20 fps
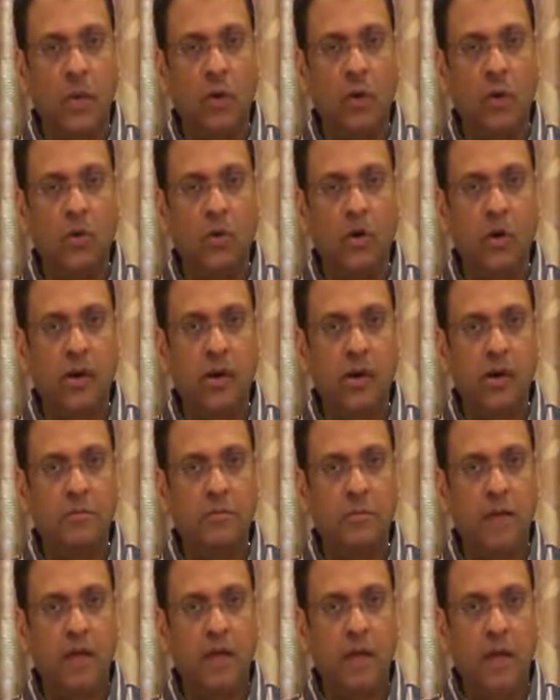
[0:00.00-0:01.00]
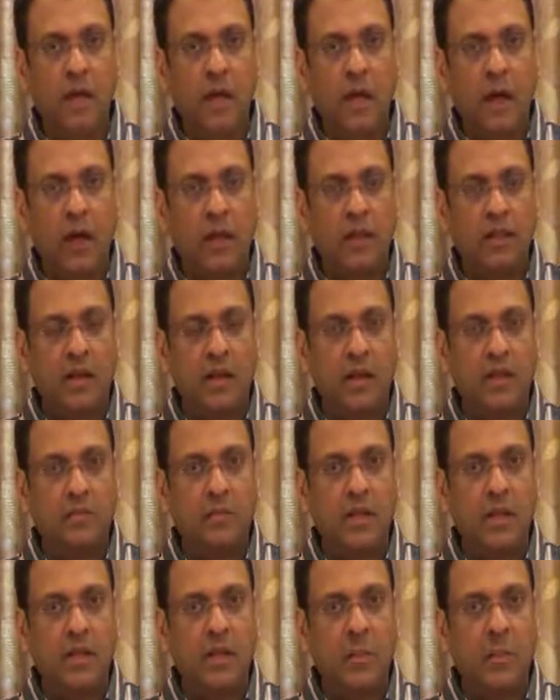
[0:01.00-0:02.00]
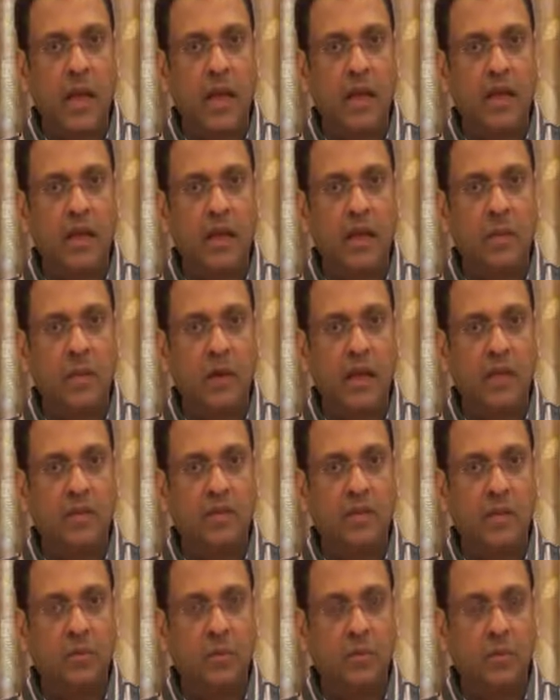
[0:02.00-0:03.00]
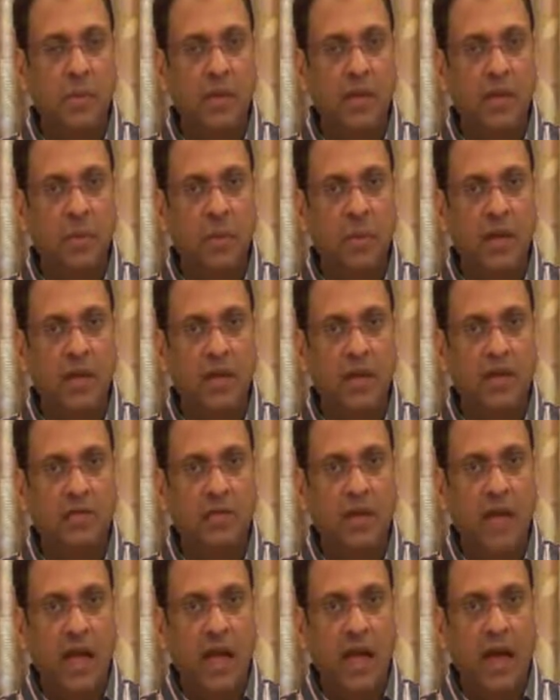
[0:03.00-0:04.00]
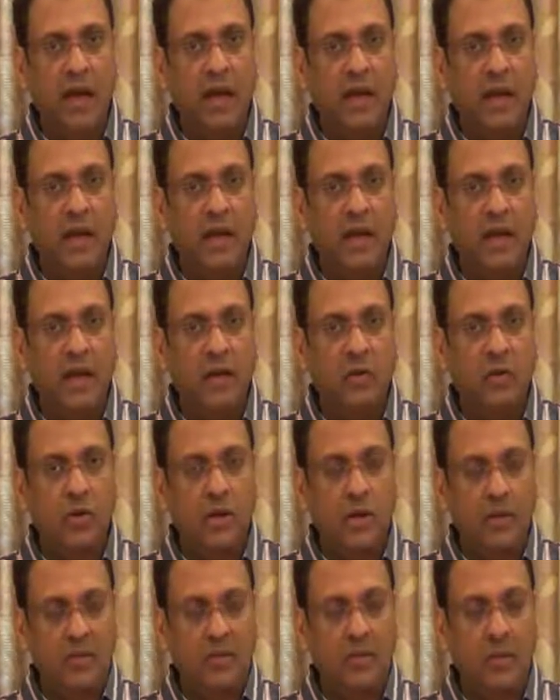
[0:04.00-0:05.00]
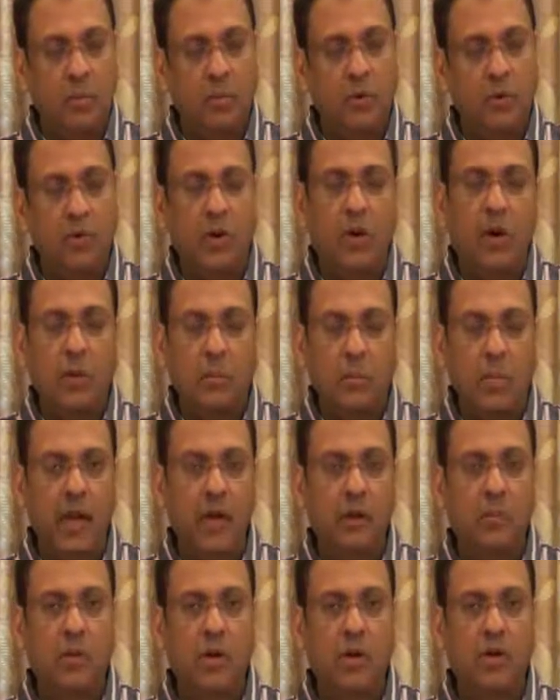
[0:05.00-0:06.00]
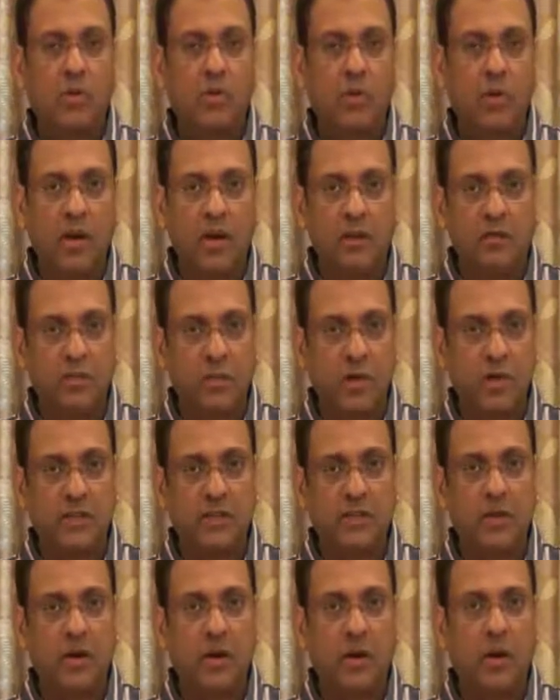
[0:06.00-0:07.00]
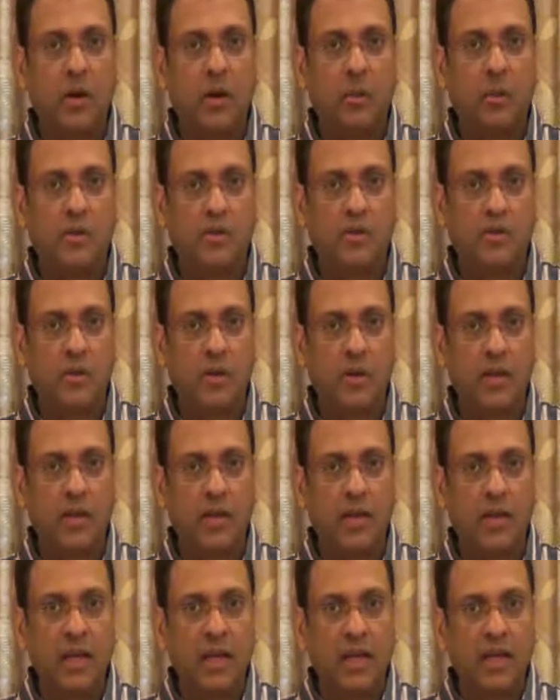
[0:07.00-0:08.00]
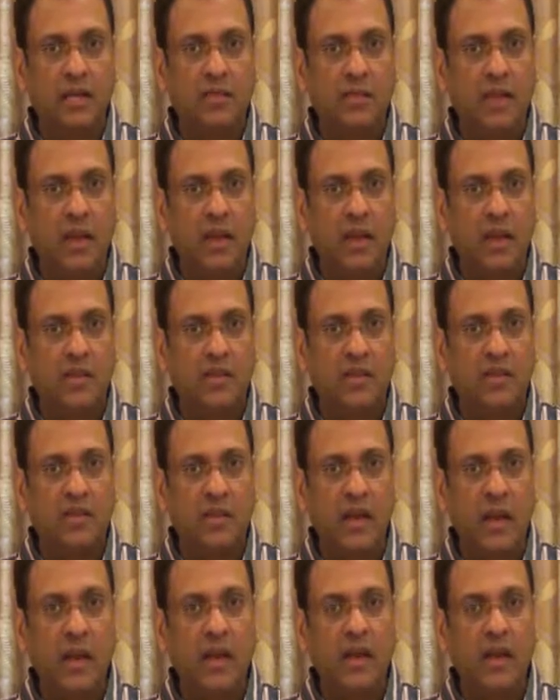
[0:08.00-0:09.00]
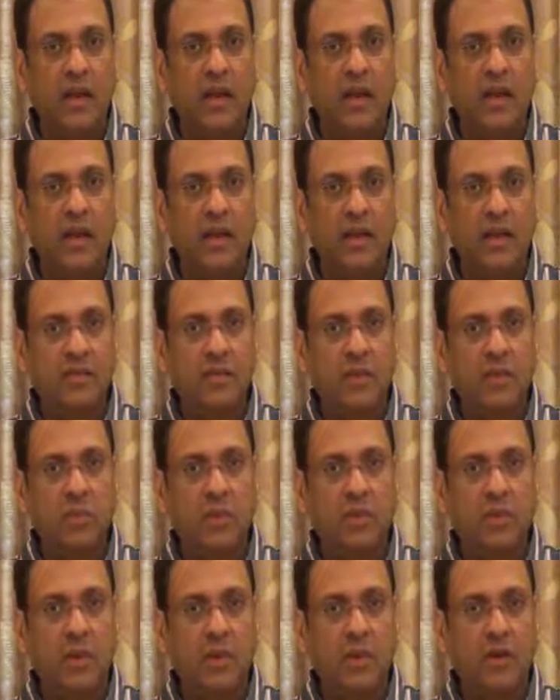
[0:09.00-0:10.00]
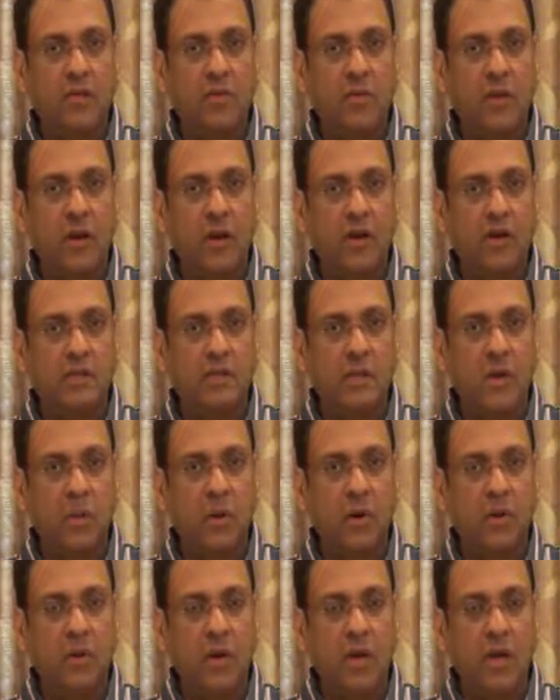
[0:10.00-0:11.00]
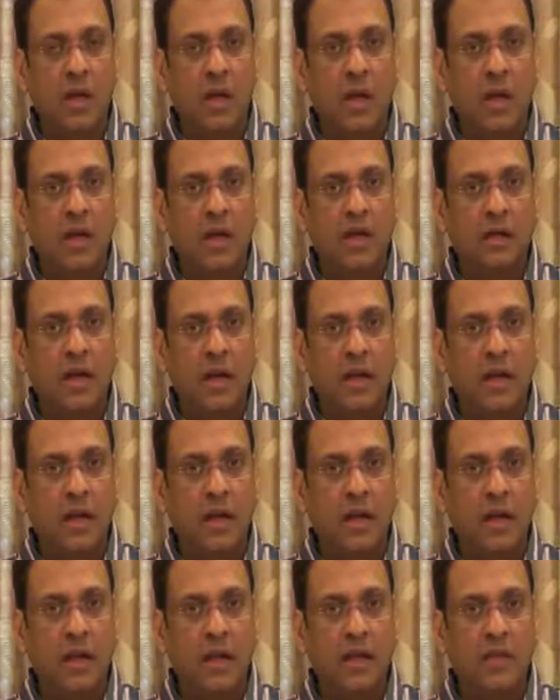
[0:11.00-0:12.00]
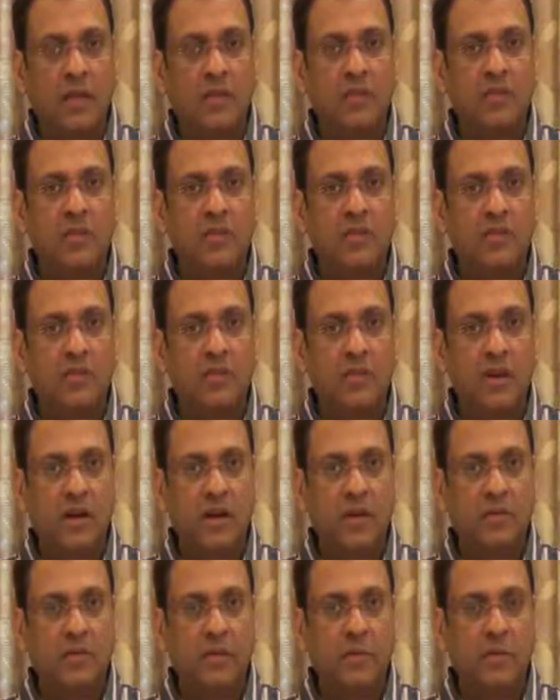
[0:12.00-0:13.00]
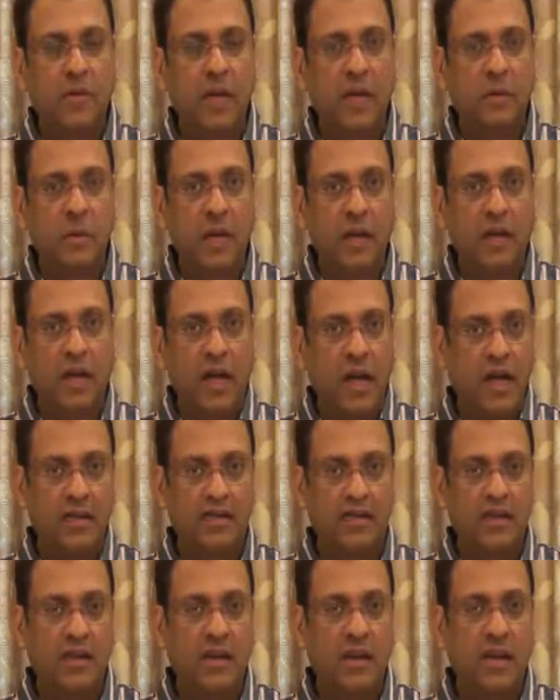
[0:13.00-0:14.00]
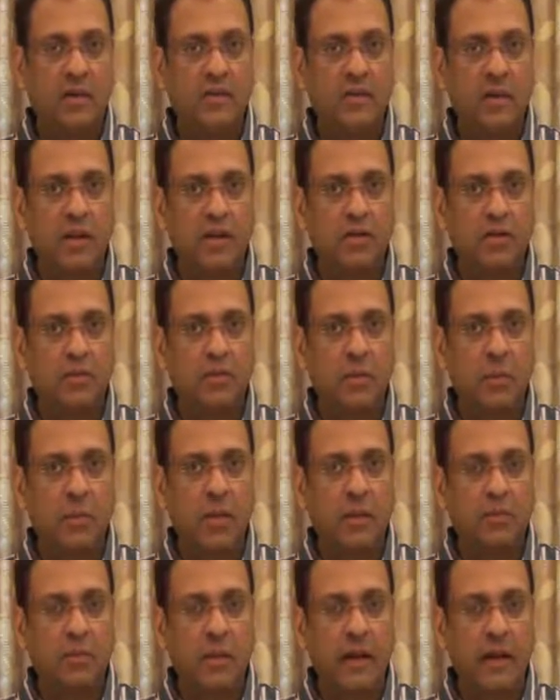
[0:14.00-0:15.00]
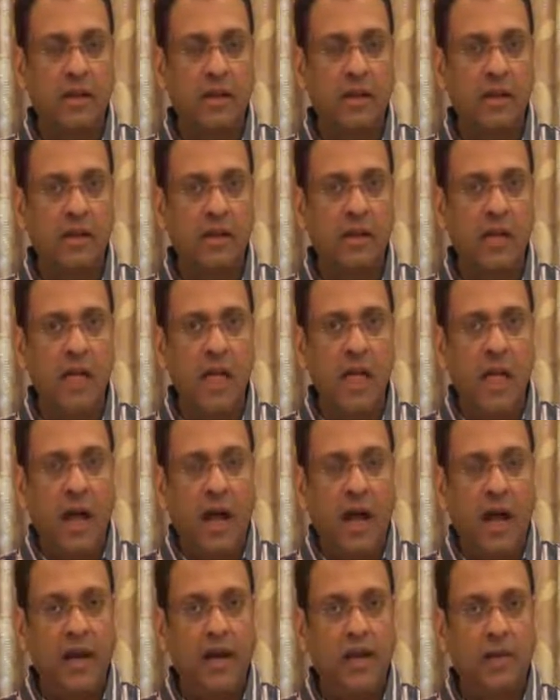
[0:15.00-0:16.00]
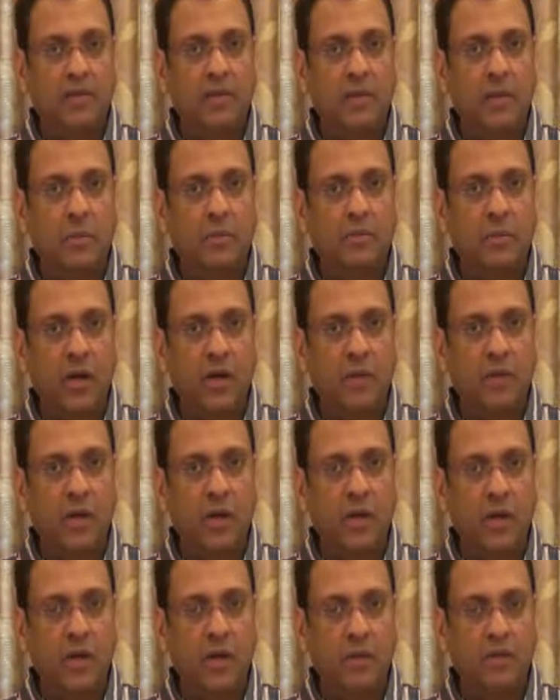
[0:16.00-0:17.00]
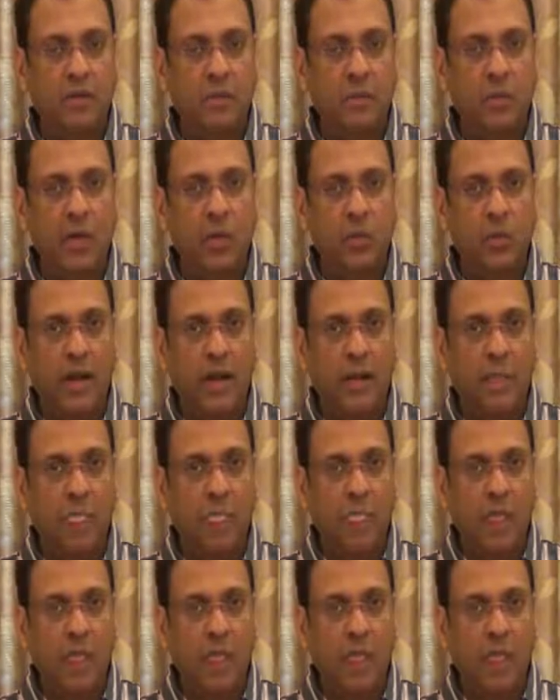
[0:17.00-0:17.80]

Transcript: Overall Nifty, on the Nifty, the bank equity seems to be the weakest and likely to test support, or a break below could give fresh shorting opportunity. CNX IT index seems to be the strongest above the 9,650 mark, as evidence from the fact that the IT scripts are doing reasonably well.